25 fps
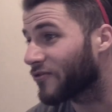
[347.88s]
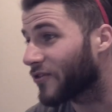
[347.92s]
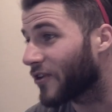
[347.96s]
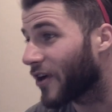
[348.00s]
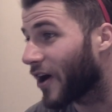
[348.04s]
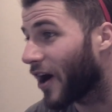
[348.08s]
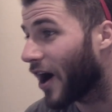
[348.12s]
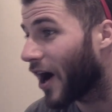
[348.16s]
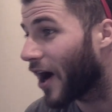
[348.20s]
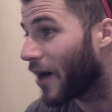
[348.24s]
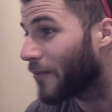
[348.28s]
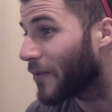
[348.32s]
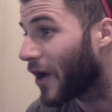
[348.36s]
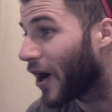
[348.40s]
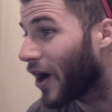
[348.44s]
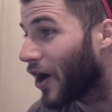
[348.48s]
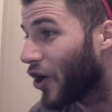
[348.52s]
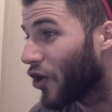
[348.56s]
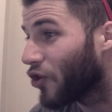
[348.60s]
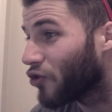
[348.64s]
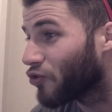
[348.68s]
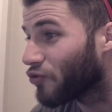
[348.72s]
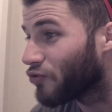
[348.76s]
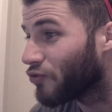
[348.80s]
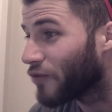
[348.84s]
From
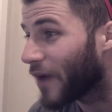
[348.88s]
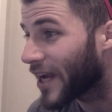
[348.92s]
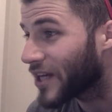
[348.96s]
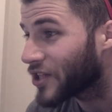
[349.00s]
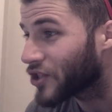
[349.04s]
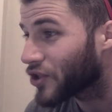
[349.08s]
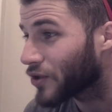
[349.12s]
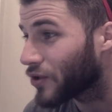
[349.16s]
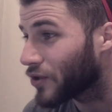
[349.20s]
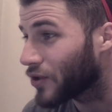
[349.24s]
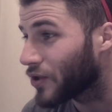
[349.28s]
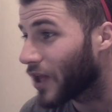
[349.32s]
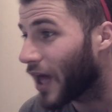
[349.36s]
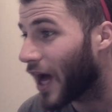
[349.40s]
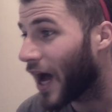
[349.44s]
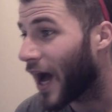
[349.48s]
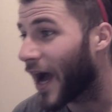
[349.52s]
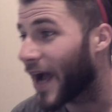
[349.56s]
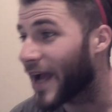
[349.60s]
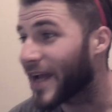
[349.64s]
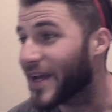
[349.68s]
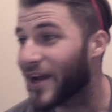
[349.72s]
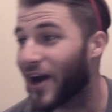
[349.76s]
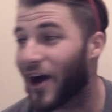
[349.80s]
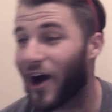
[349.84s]
Rachel,
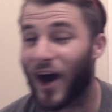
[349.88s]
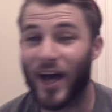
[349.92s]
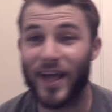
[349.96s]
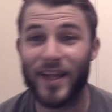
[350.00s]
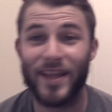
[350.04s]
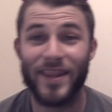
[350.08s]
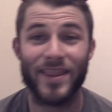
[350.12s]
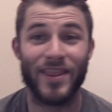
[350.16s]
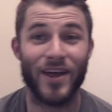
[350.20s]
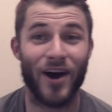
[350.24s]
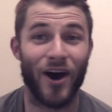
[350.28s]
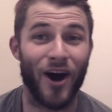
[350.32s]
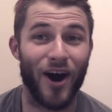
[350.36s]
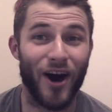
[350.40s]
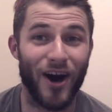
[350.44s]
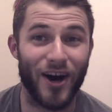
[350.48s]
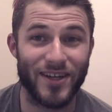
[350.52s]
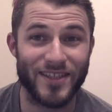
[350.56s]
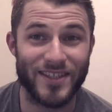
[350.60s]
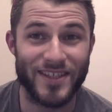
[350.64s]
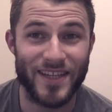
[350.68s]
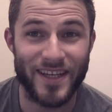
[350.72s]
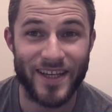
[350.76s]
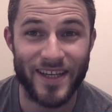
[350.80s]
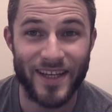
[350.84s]
I got The
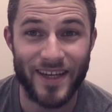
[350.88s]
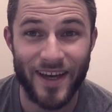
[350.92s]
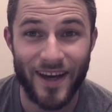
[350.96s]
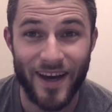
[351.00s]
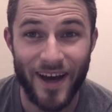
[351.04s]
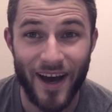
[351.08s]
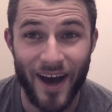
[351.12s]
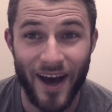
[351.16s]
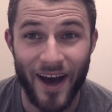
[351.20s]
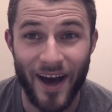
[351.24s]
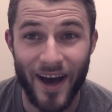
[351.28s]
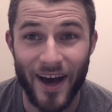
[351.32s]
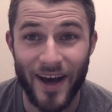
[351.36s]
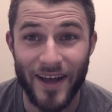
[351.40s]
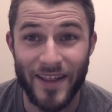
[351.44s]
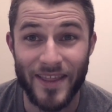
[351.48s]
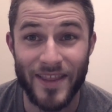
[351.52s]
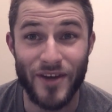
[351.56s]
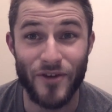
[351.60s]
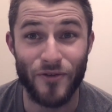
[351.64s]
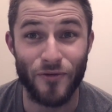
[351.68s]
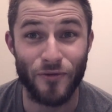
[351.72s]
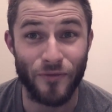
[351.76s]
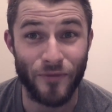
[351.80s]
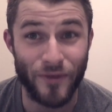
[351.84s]
Haunting, uh,
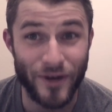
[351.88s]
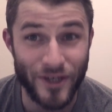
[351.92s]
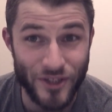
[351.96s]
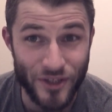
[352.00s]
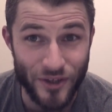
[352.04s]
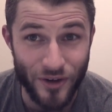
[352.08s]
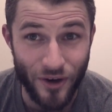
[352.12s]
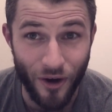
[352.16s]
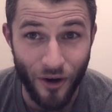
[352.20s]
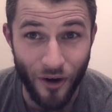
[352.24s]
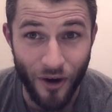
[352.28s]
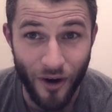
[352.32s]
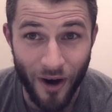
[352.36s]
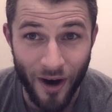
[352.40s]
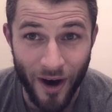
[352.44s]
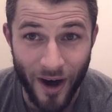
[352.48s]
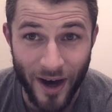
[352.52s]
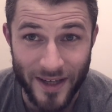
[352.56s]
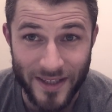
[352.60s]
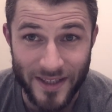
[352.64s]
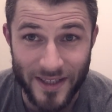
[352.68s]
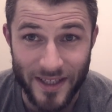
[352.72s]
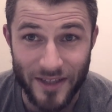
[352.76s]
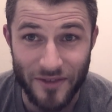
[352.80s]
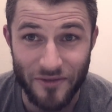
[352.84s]
the original
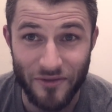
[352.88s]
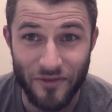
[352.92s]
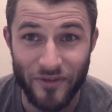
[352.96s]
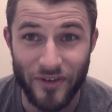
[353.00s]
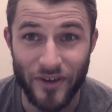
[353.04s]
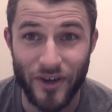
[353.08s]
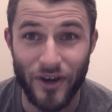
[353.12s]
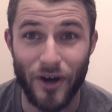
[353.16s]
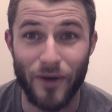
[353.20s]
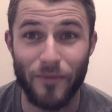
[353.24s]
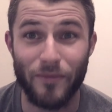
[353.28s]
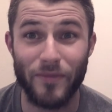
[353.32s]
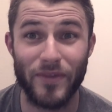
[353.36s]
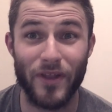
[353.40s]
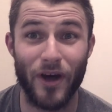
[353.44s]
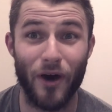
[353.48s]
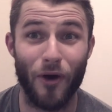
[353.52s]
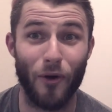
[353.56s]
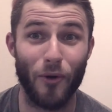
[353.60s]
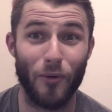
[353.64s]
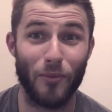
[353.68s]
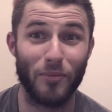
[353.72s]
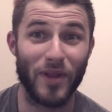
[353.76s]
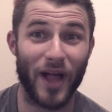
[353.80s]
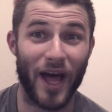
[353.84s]
Haunting film, the
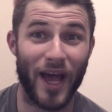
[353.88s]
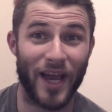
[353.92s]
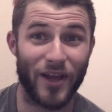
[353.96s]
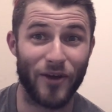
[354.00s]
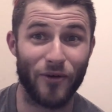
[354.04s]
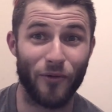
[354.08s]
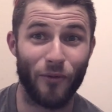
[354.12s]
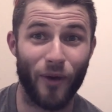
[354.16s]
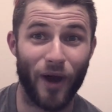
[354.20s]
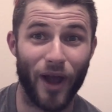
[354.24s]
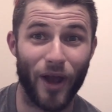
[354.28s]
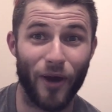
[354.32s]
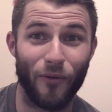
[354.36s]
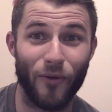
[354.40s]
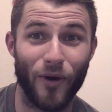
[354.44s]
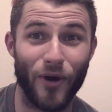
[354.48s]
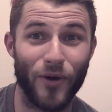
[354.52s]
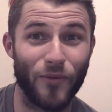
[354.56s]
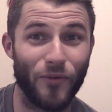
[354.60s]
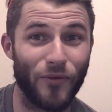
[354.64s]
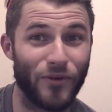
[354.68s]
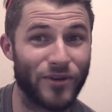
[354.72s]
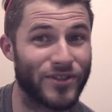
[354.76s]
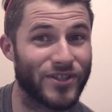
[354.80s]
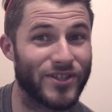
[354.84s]
old black and white
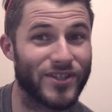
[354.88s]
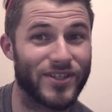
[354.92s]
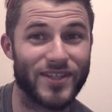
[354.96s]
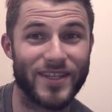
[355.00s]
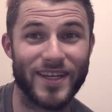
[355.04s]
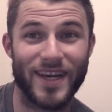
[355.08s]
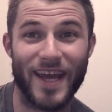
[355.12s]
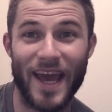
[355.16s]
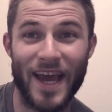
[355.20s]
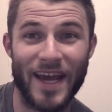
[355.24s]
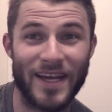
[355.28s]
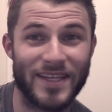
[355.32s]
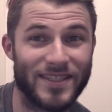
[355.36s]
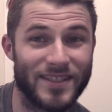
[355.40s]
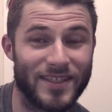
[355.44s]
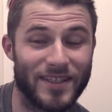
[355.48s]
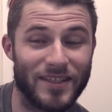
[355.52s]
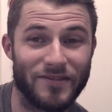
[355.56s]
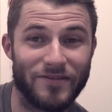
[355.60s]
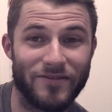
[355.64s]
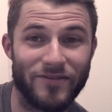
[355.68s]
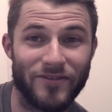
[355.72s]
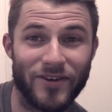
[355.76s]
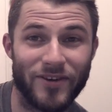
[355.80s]
one, which is an excellent